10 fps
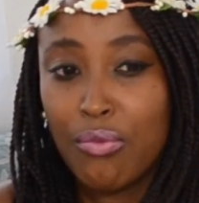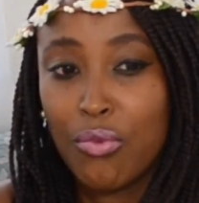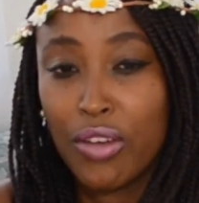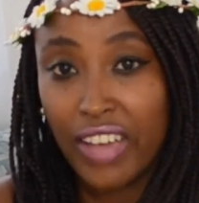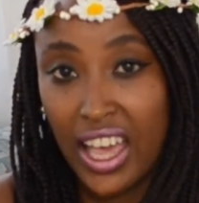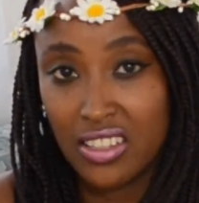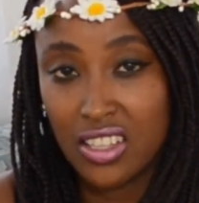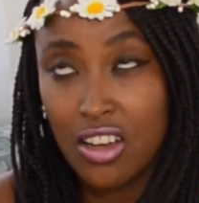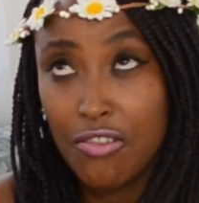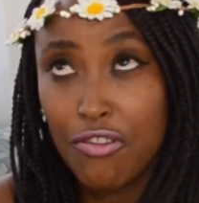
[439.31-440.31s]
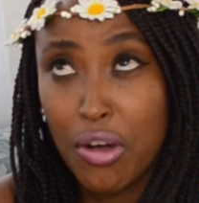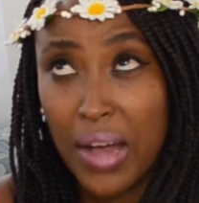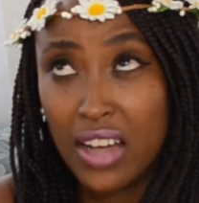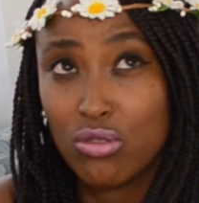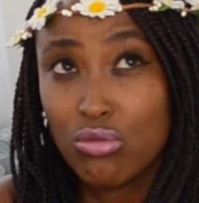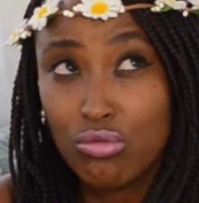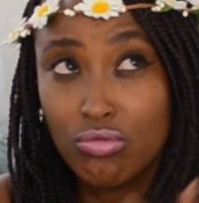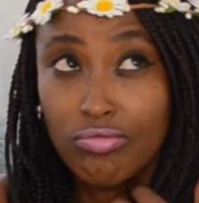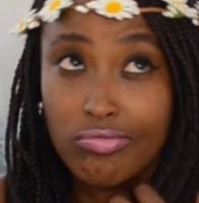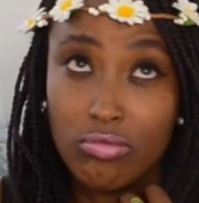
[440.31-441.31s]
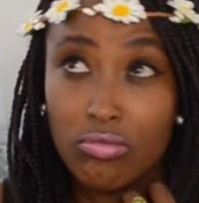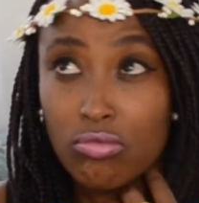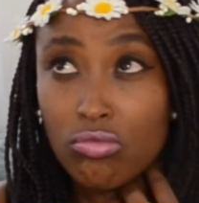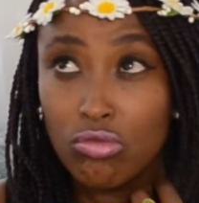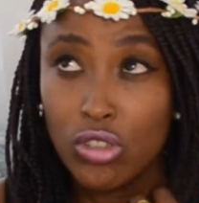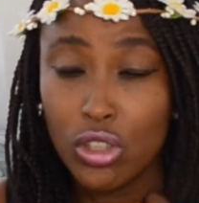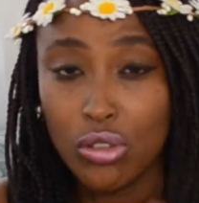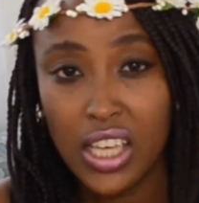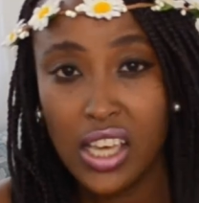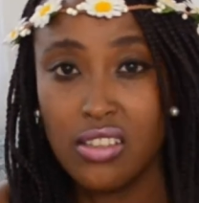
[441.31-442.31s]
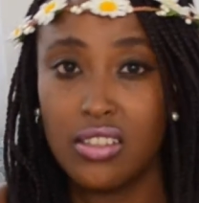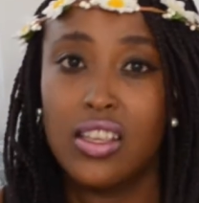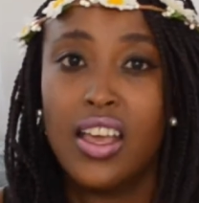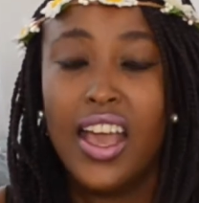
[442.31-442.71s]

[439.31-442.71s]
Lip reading: with cancer for about 2 years.